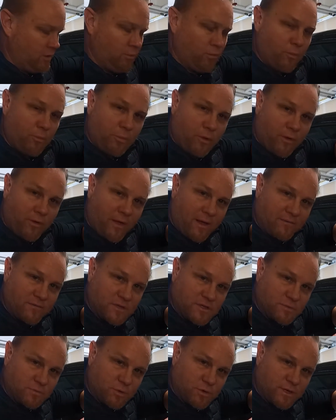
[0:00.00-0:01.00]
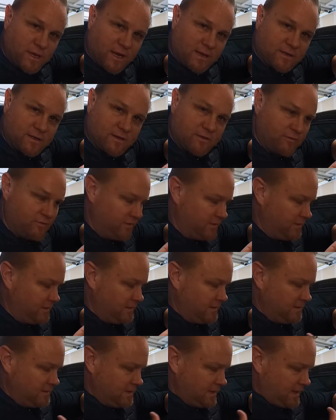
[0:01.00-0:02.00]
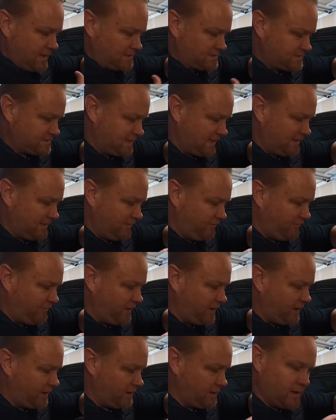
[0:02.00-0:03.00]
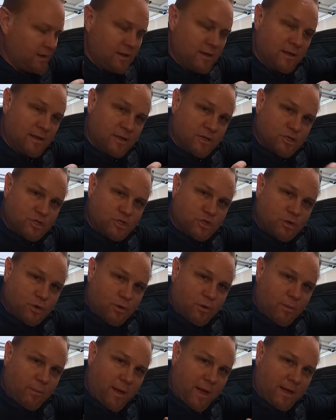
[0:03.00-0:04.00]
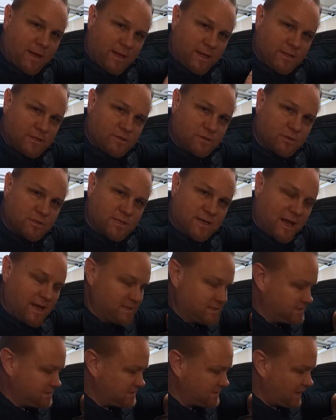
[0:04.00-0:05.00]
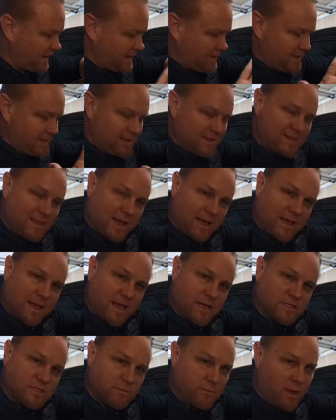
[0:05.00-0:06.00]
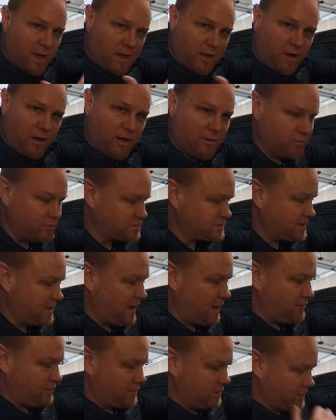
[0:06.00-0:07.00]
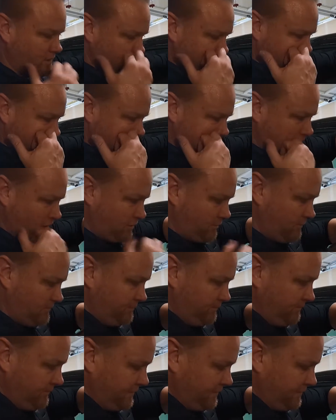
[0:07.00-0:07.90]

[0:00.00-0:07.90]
We'll pull off this protective cellophane, screw it back in so it's nice and tight, get that casing back on, and we'll see how it looks. Let's go.